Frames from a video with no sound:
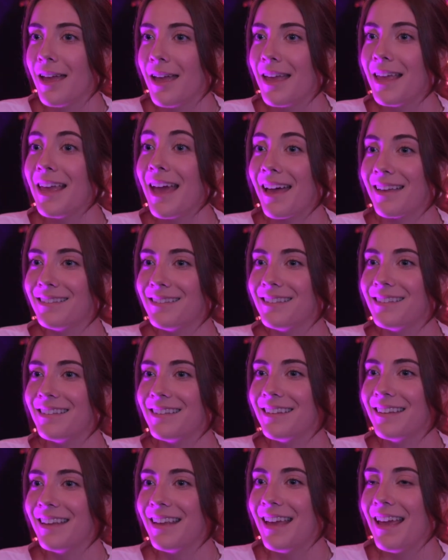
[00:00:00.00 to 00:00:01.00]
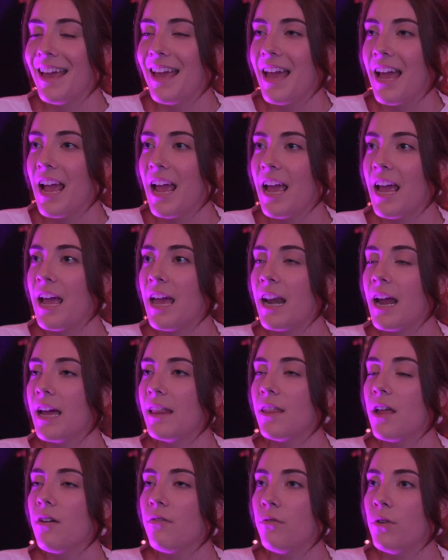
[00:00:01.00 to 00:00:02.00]
Yes. Okay. And I
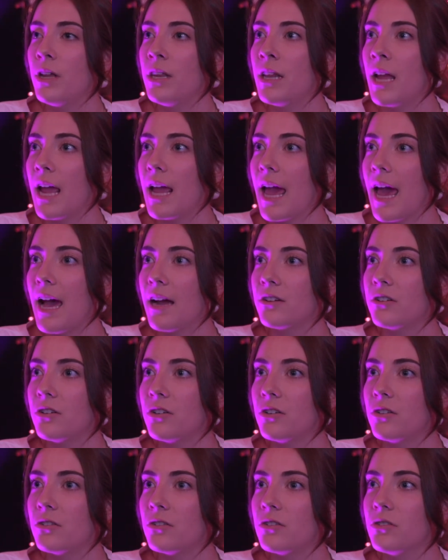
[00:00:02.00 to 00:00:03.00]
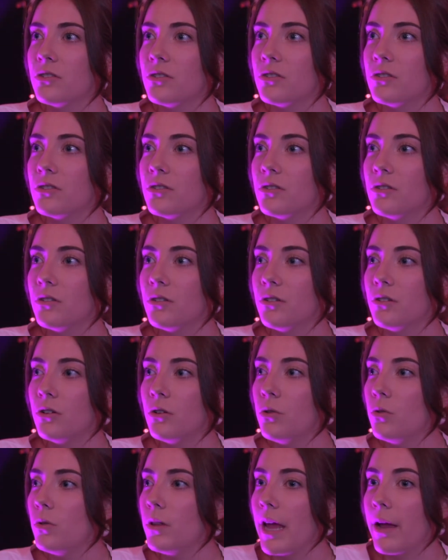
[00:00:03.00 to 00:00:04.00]
love when like actors
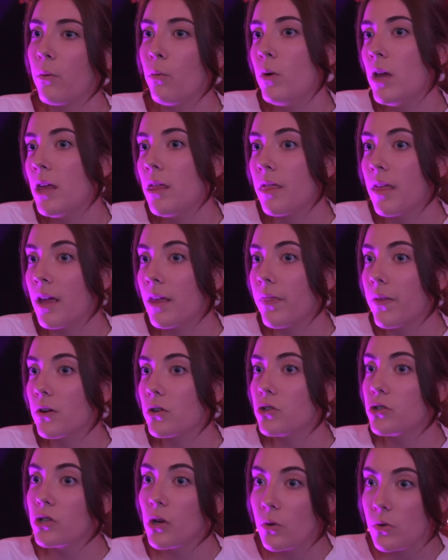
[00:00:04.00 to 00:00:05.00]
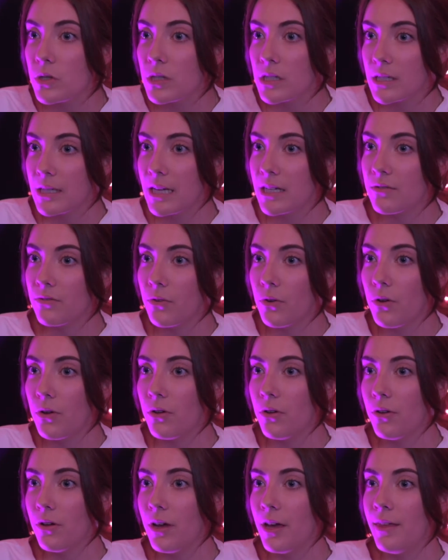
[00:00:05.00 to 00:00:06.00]
who like we think they're so
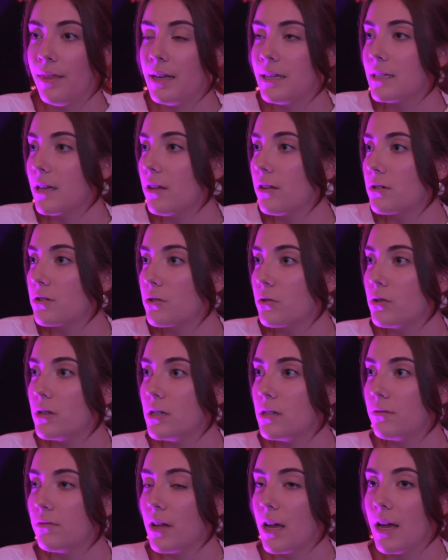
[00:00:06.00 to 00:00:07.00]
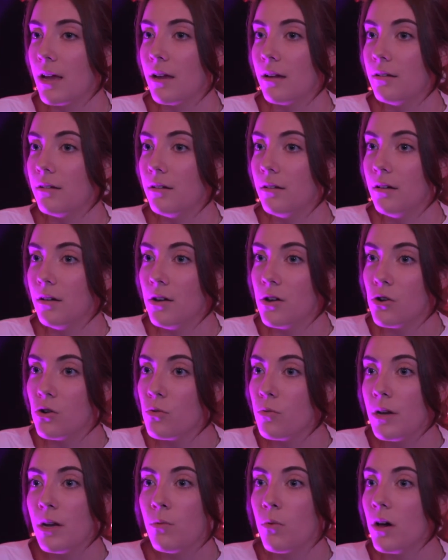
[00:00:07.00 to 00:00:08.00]
successful and they tell their stories of yeah. like
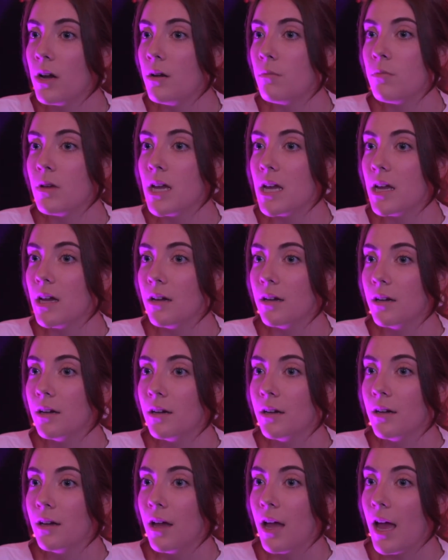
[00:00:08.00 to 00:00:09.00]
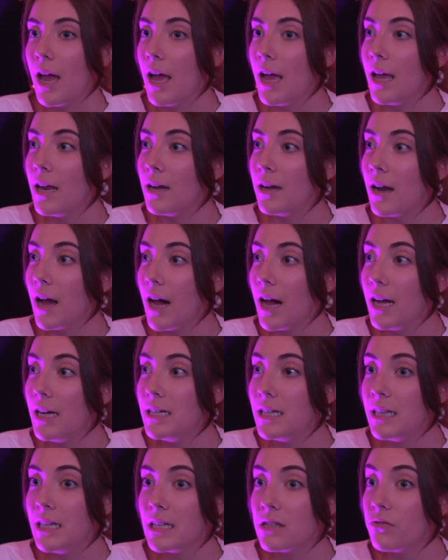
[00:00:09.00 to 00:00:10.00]
nobody wanted me. Right. Mm-hmm. And I
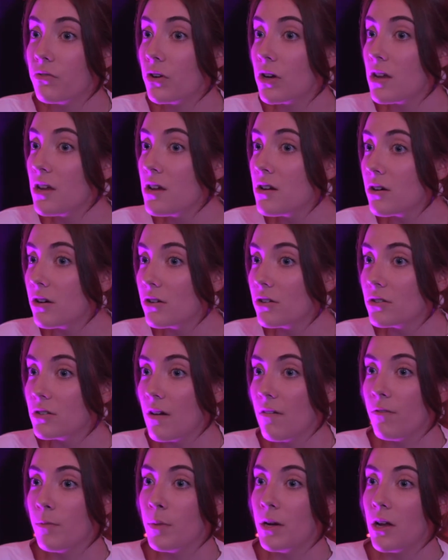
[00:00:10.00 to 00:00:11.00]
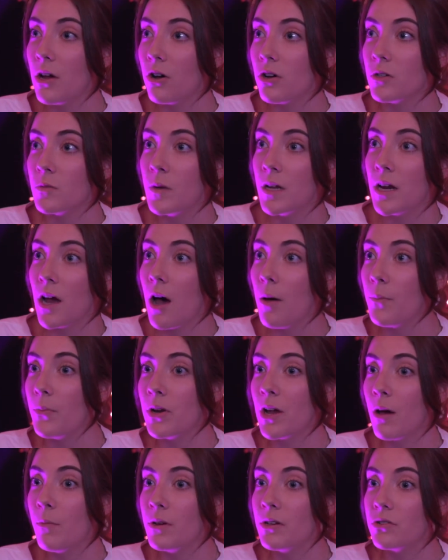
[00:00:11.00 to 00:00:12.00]
did this for years. Everybody calls me an up
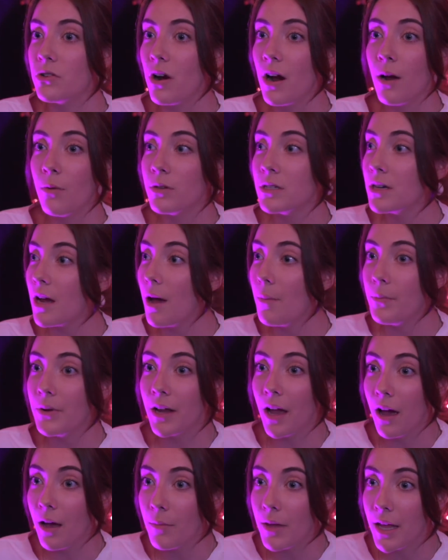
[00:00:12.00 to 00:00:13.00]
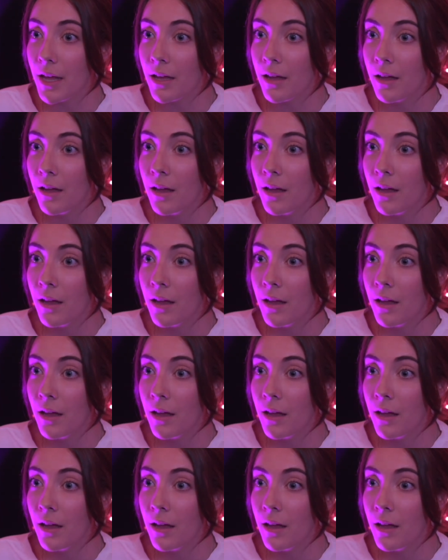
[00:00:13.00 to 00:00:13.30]
and coming star. I wasn't up and coming.